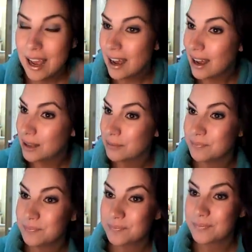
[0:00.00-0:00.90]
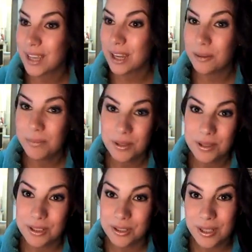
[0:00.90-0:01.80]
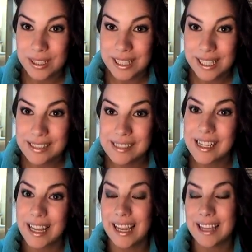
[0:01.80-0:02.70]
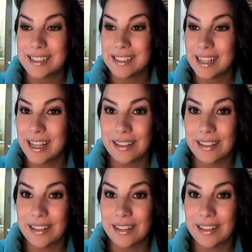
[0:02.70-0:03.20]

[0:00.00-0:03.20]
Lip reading: I hope you enjoyed this and